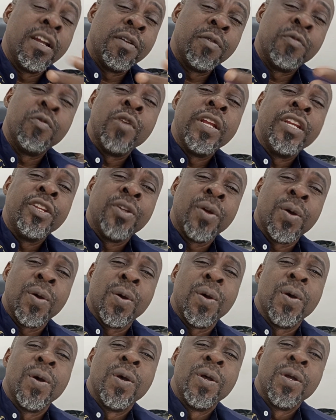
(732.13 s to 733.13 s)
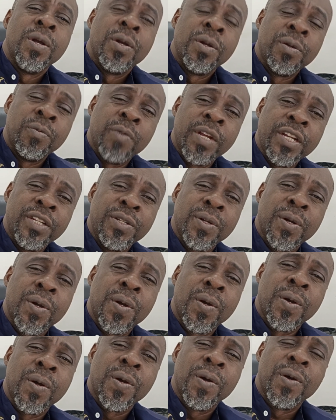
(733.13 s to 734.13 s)
when
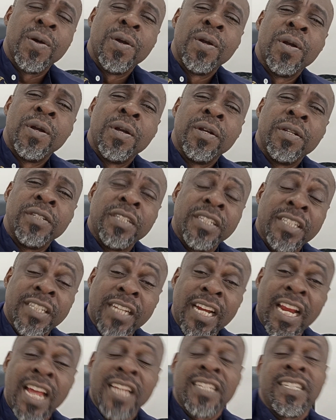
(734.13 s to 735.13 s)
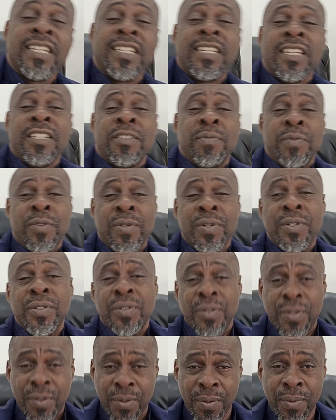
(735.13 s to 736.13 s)
your digital asset has begun
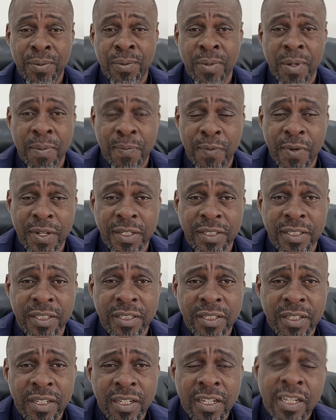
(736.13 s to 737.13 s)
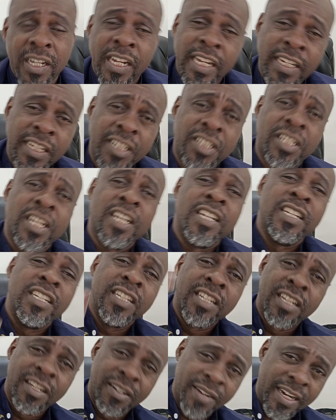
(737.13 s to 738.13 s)
to grow to a point.
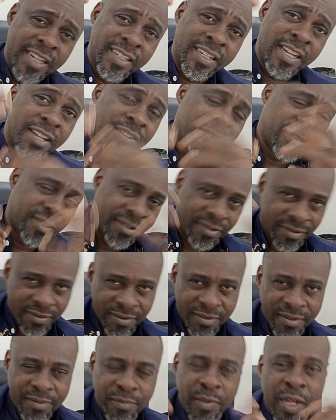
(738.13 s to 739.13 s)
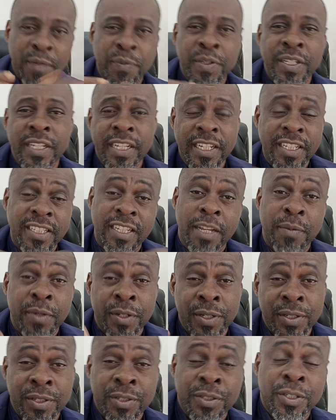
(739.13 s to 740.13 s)
Initially, rentals might be the easier
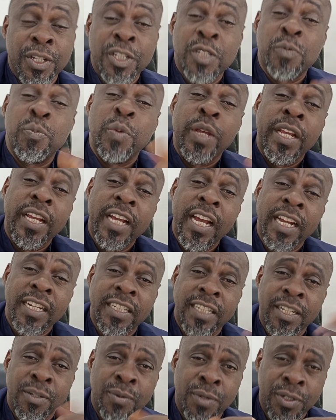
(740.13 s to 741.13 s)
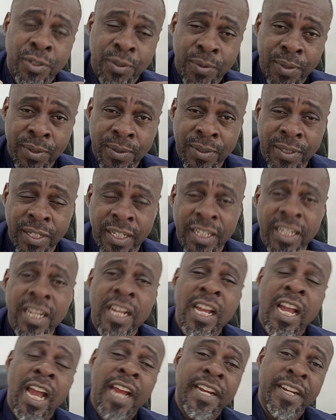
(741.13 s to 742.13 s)
because you just pay and take what you want to take
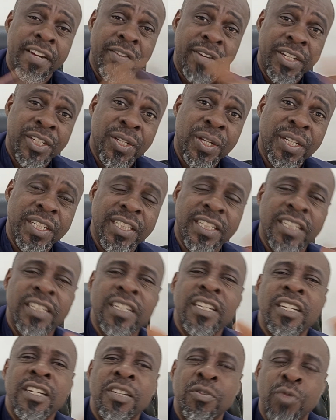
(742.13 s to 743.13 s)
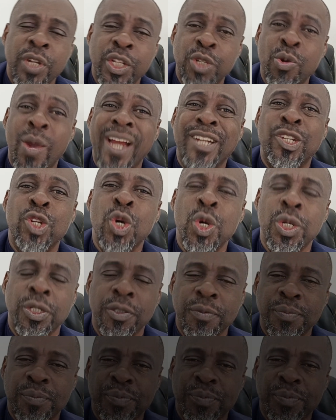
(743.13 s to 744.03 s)
and then return it when you are done.